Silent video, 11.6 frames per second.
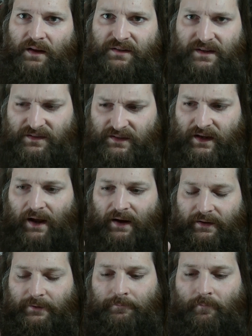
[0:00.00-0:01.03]
Tastes like a
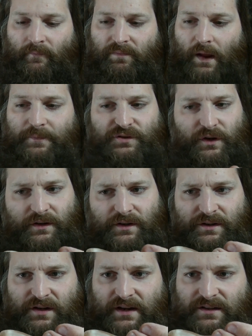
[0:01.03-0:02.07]
honey. I'm starting
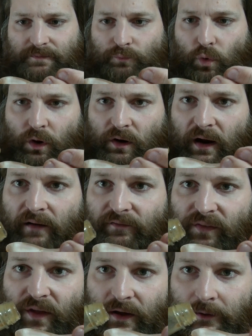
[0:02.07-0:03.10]
to taste more
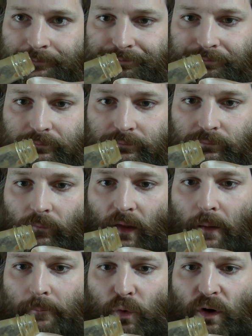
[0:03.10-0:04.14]
of
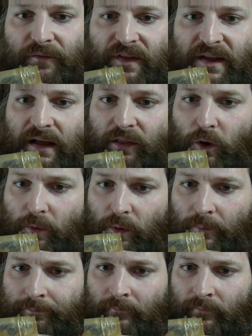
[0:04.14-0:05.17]
the yellow
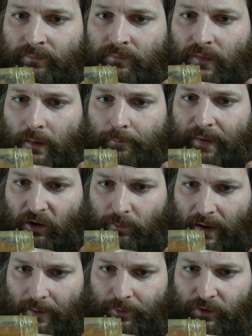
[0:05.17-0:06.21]
bell
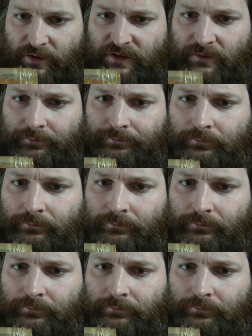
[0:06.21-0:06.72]
peppers